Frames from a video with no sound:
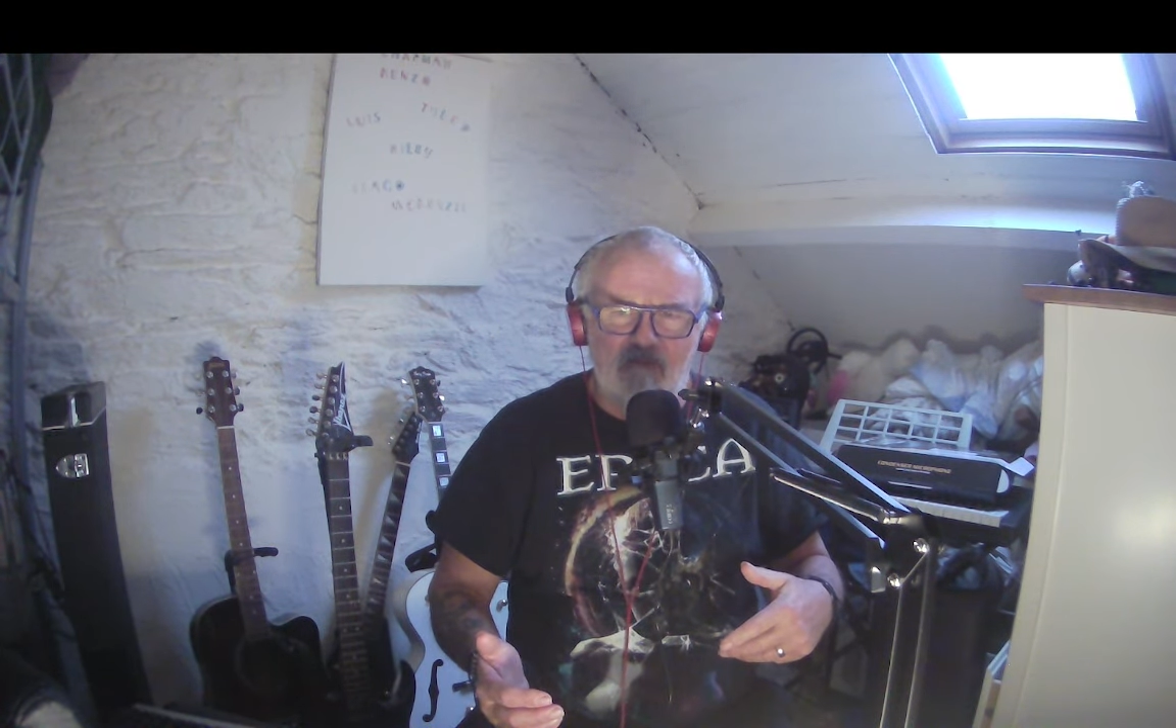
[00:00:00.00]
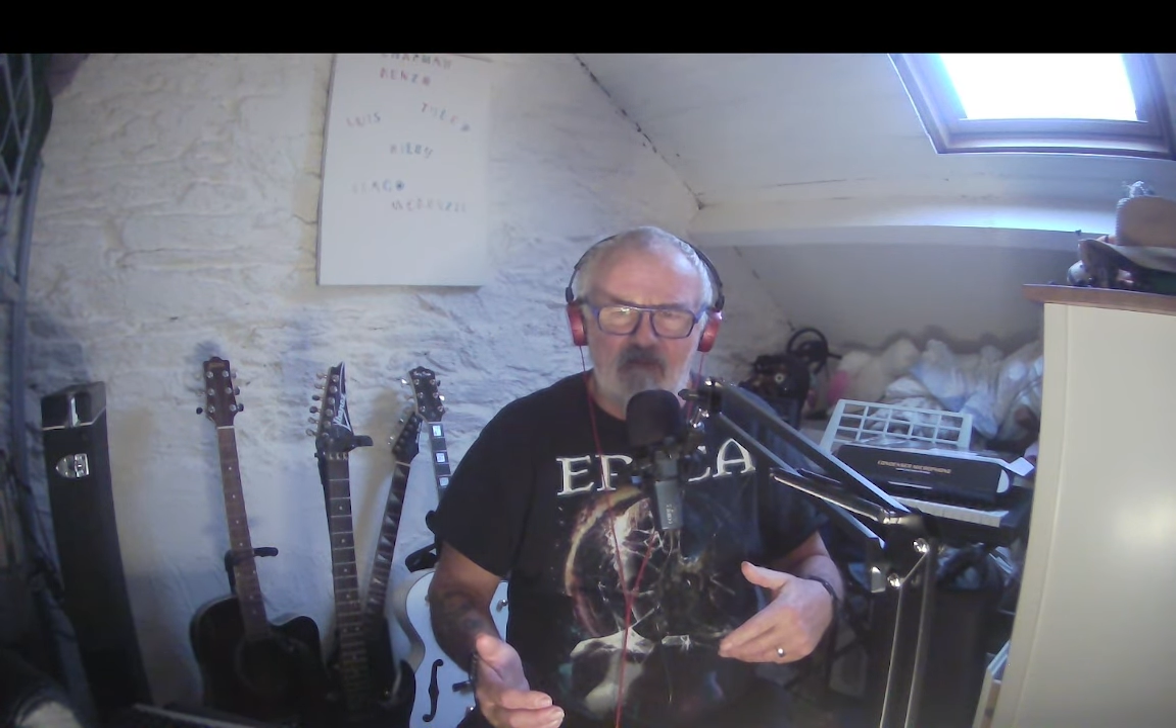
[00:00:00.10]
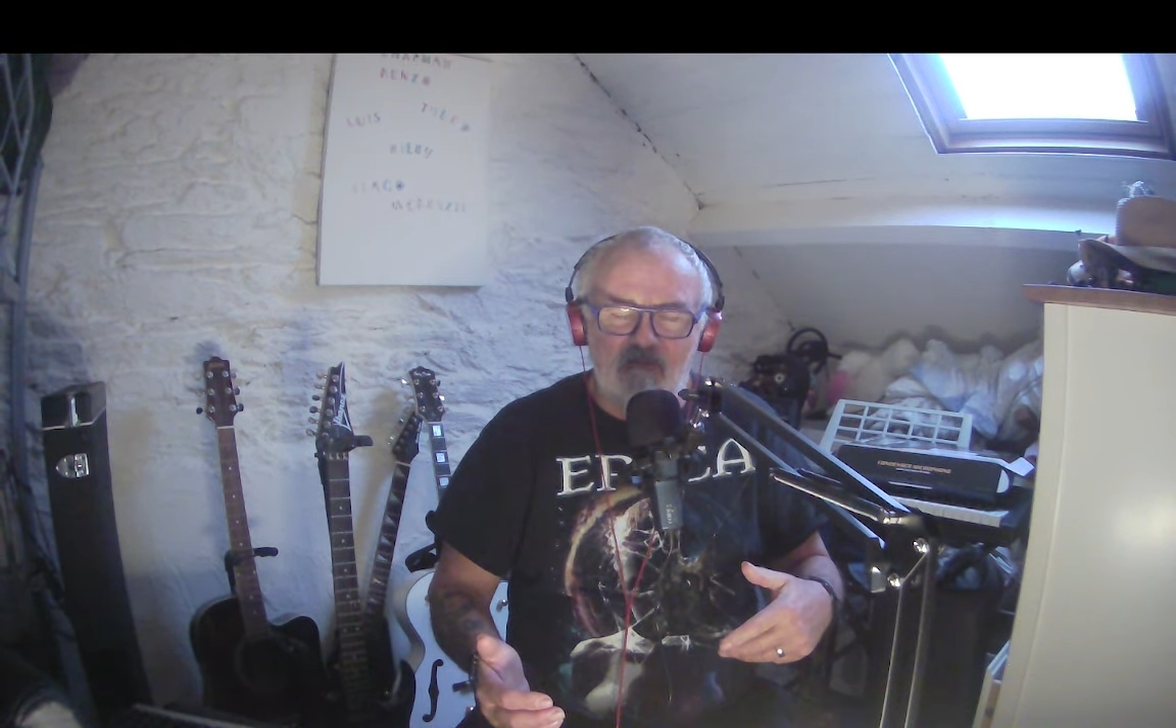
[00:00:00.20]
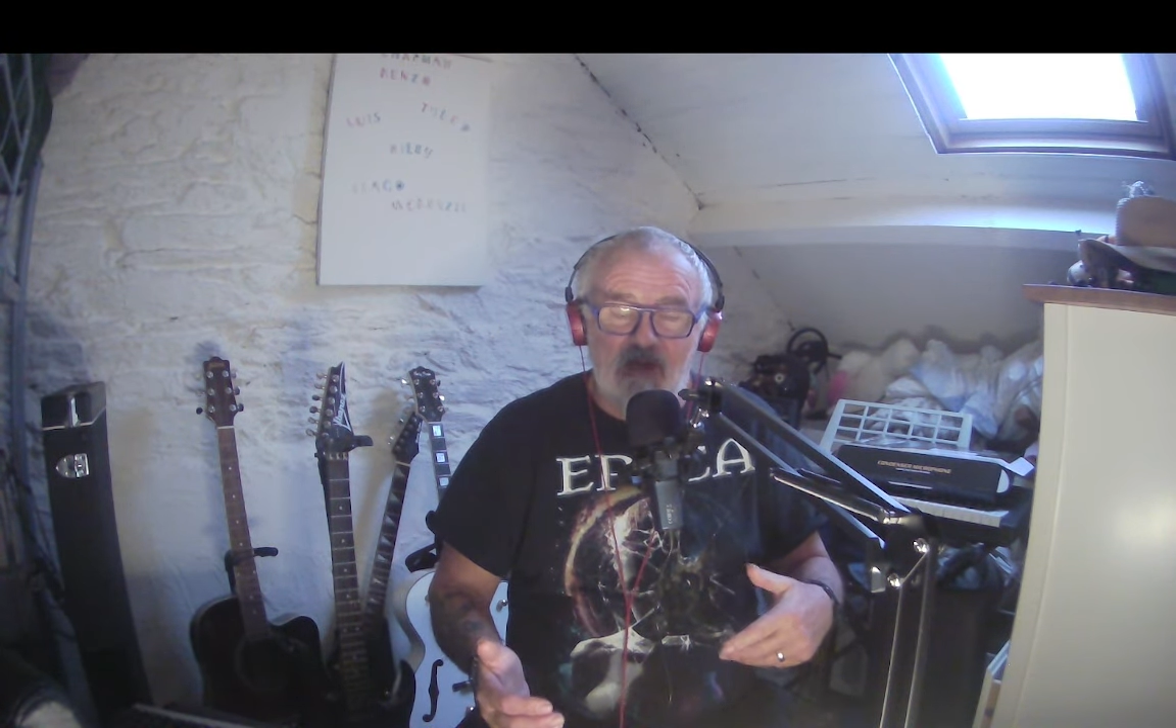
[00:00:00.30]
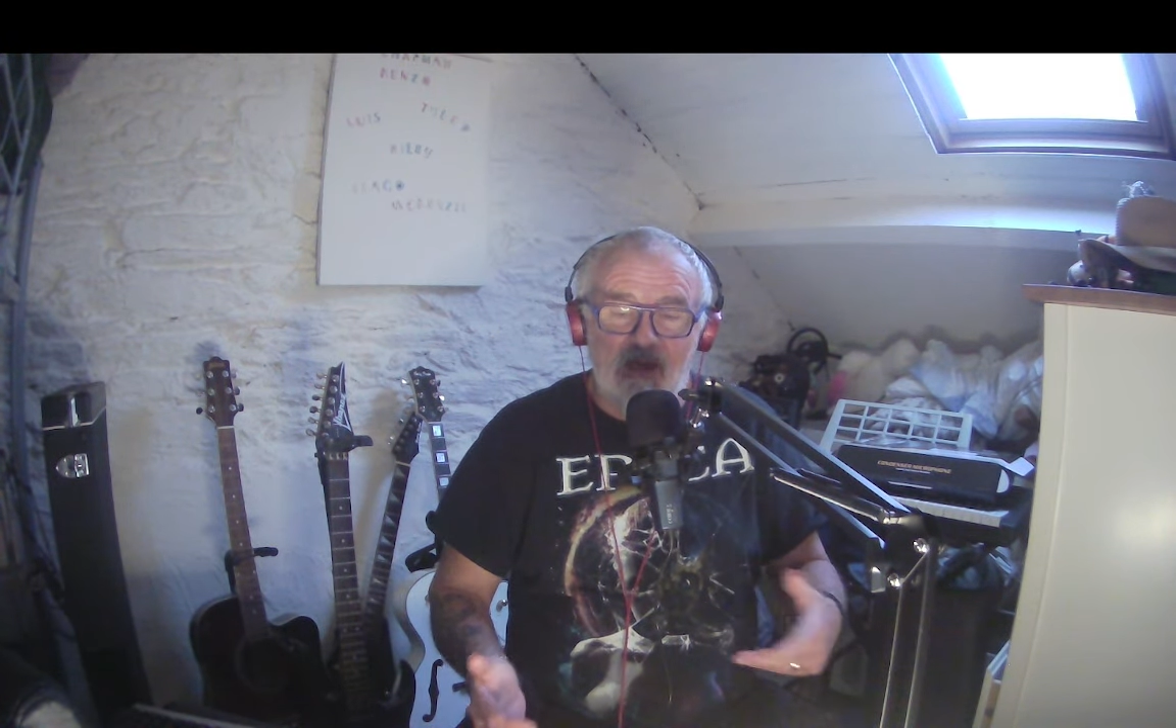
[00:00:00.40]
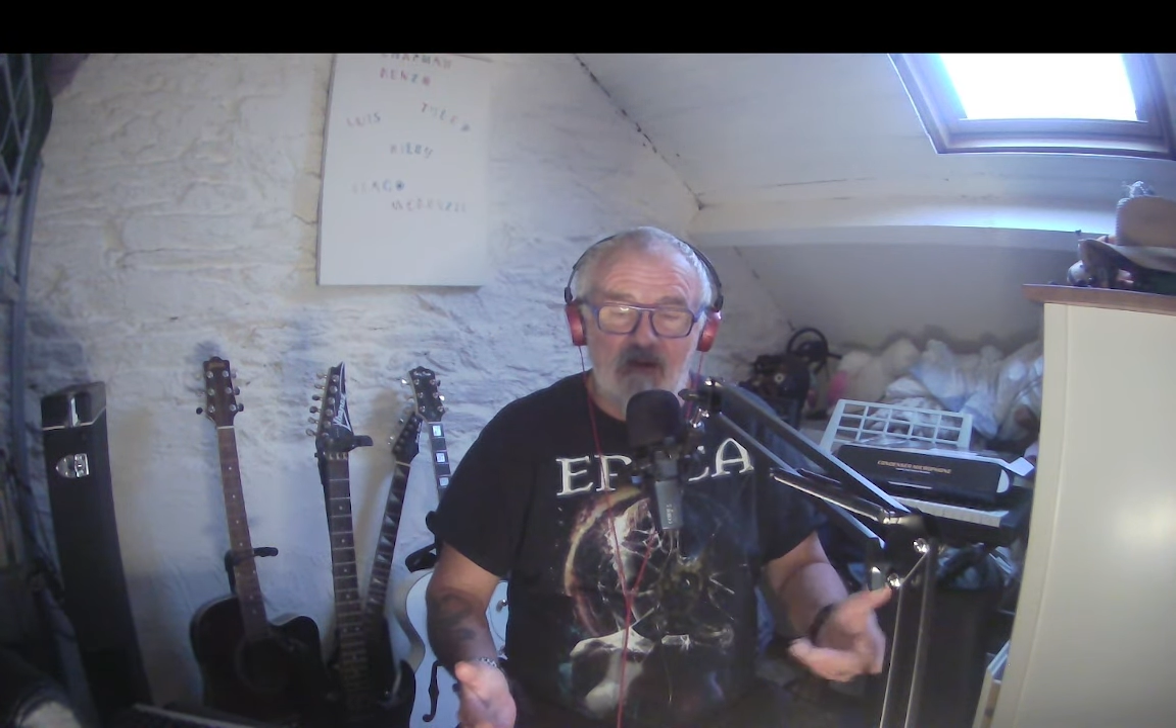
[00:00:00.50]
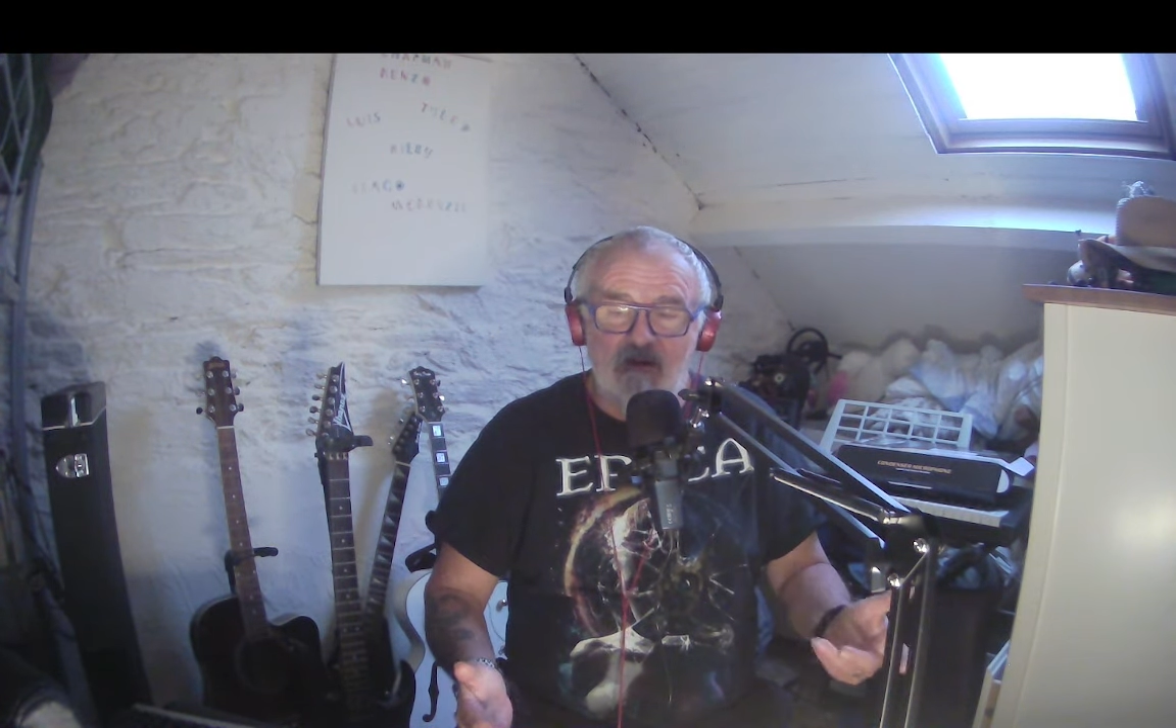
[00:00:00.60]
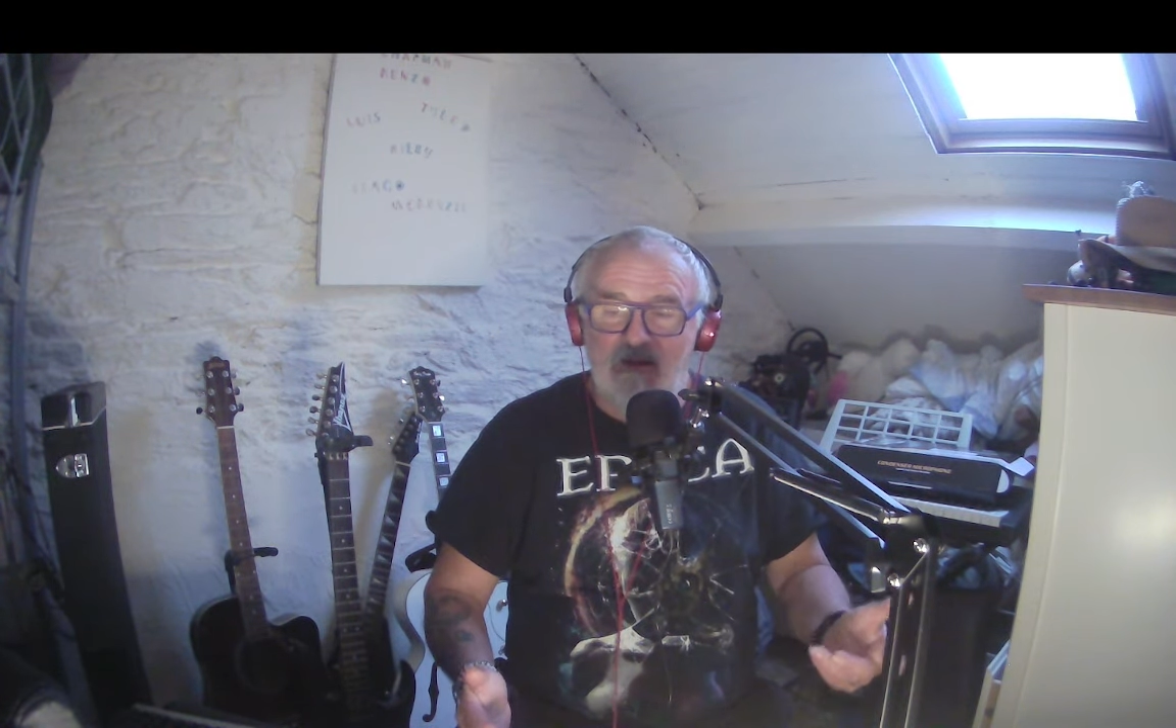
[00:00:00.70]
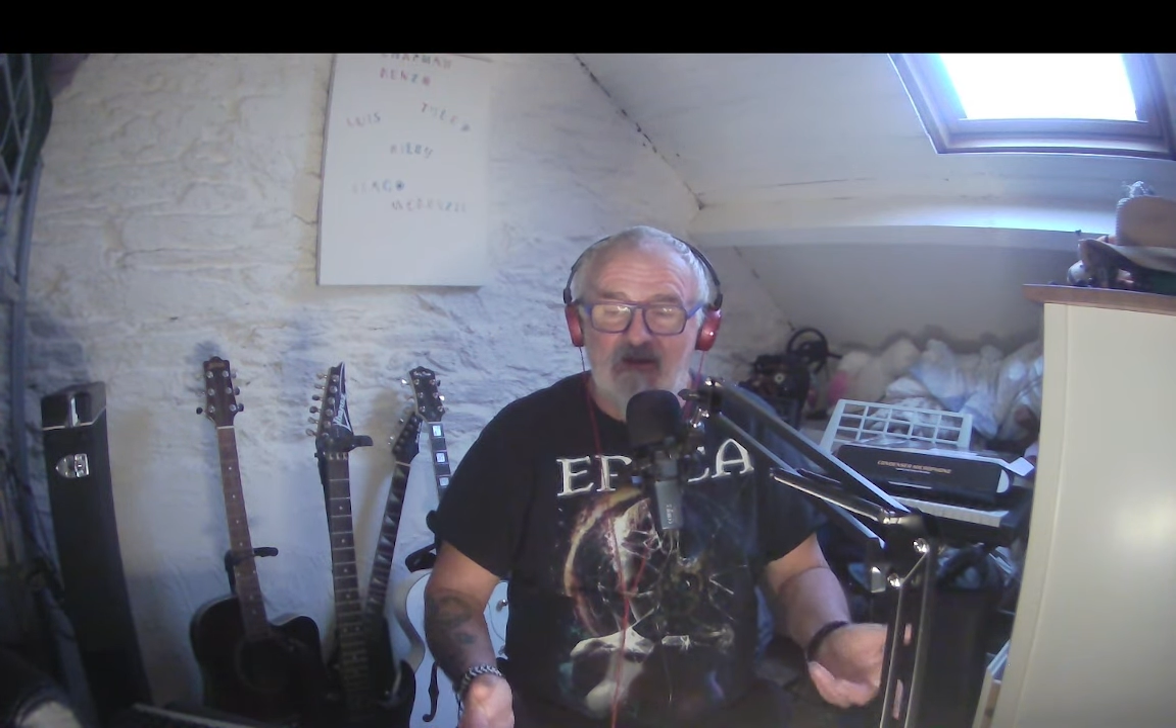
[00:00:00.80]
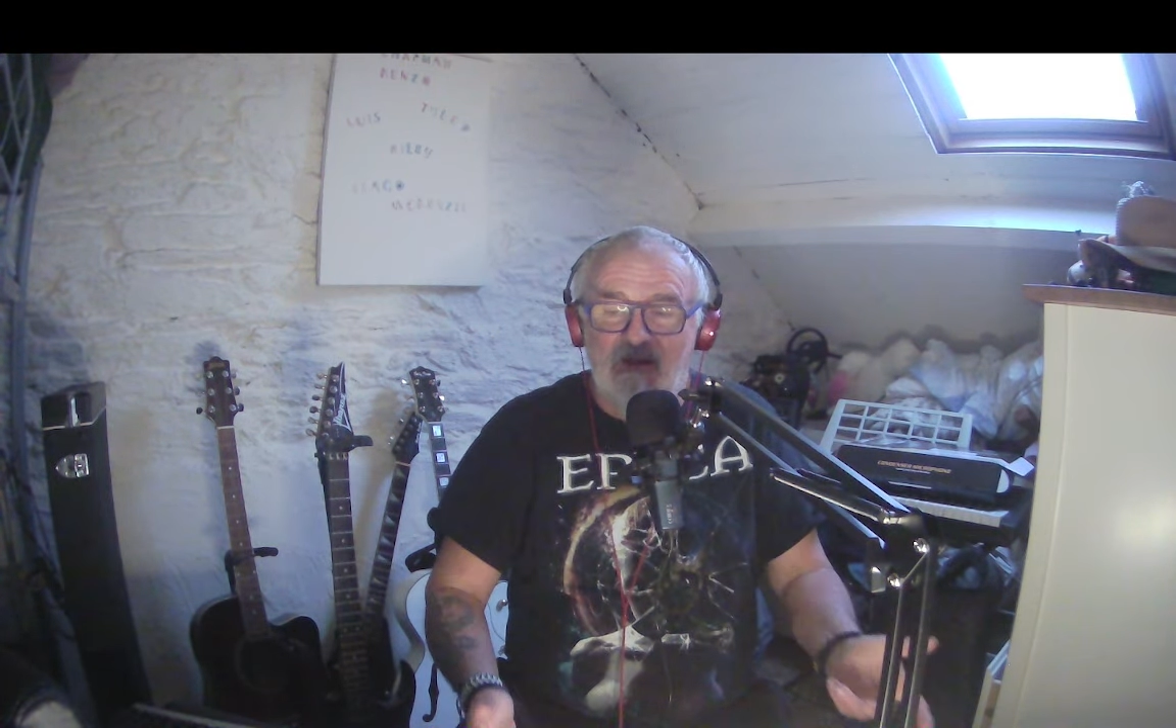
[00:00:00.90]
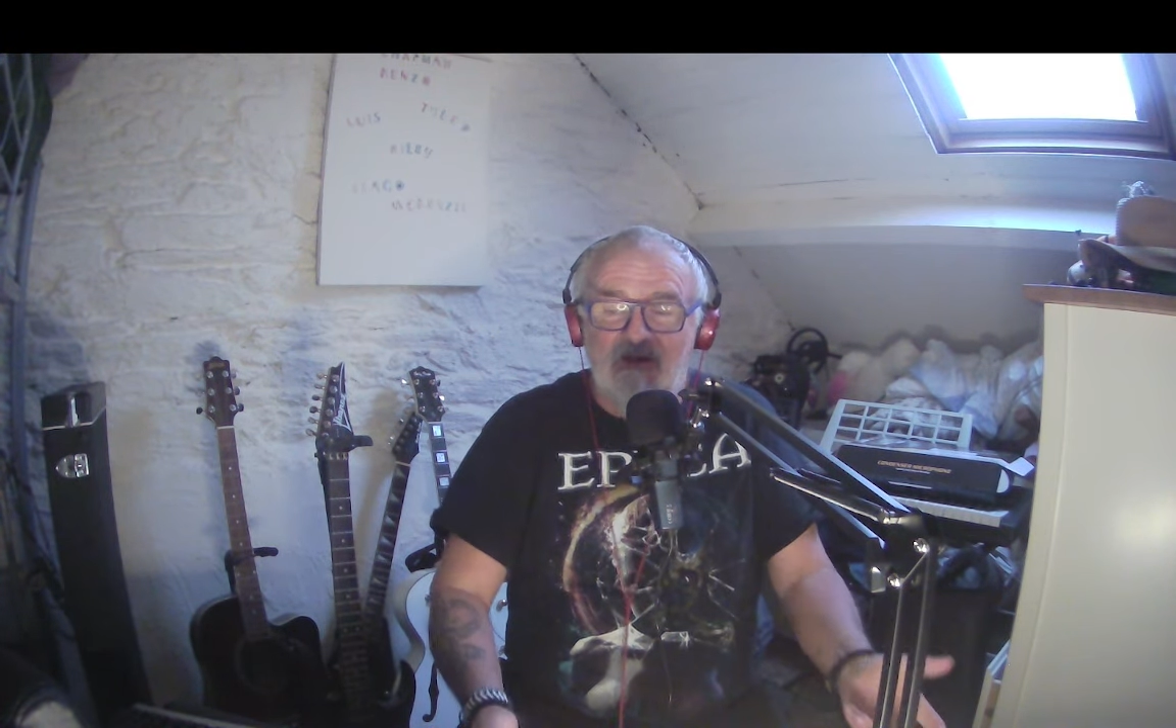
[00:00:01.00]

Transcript: yeah, it,